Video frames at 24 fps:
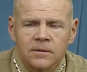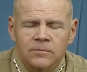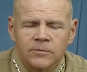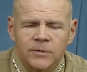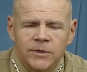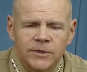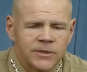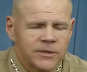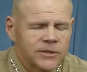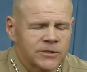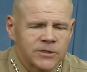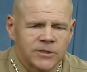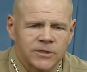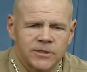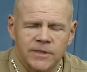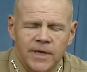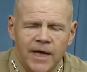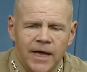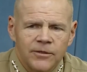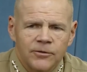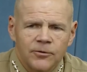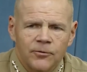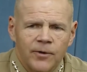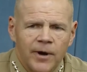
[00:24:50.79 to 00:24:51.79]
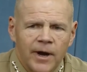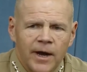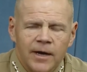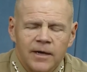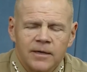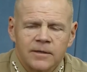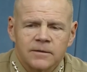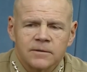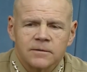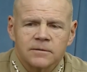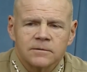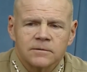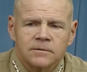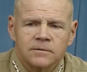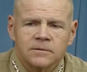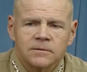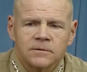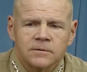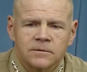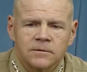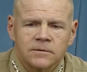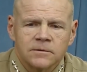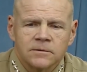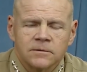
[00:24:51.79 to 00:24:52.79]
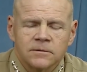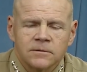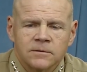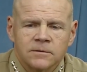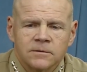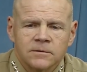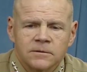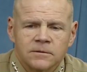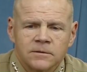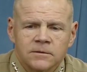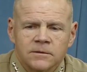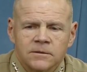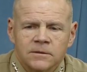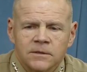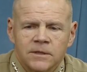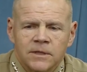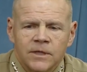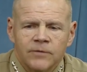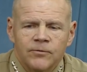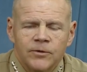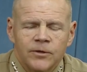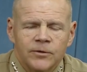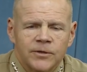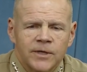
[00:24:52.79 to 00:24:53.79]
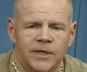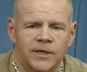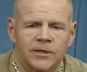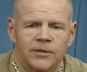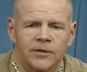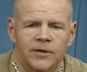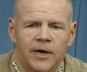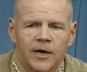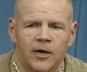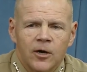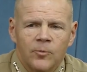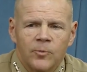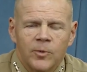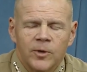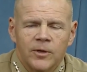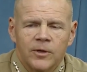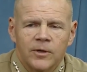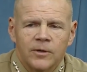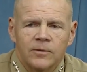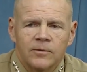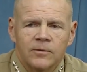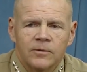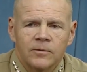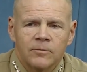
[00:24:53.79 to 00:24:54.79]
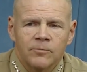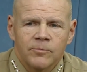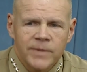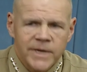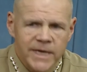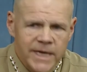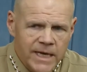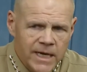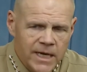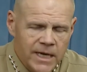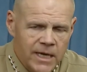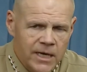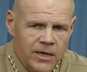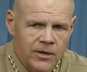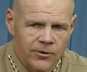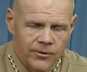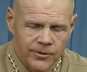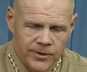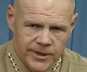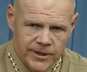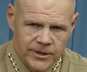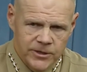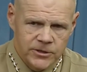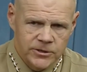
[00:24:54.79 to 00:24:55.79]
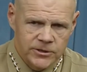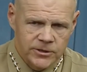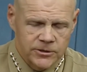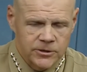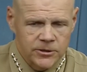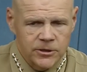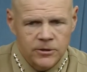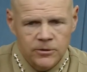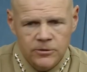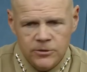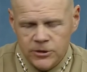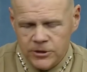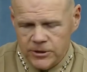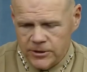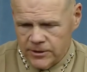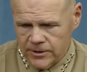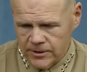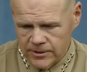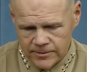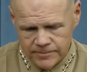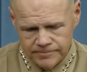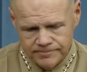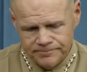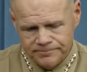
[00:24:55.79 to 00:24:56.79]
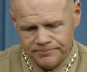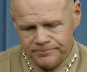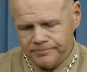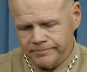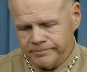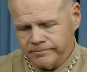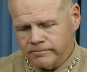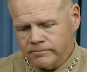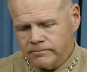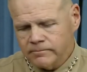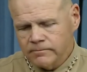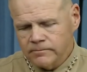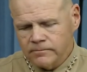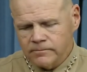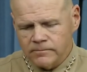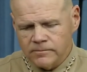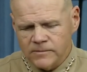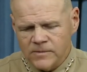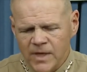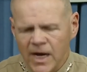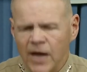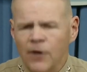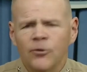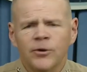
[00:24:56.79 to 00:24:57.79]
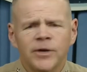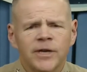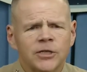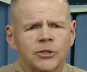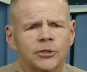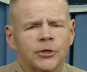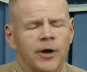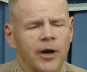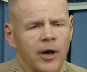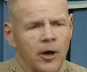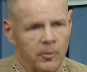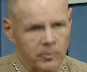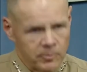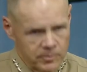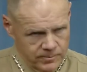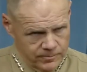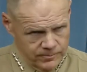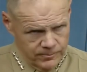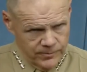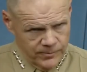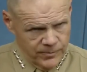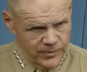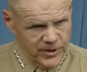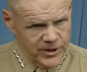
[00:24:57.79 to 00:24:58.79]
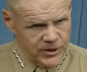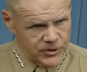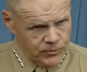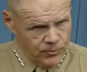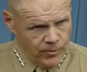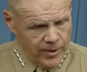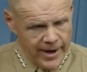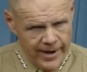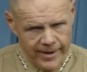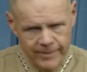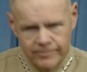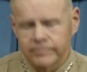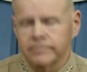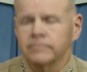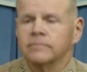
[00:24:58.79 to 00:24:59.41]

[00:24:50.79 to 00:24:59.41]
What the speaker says: But this is not the way. And if you think you're helping me or the institution, I don't need your help. this way.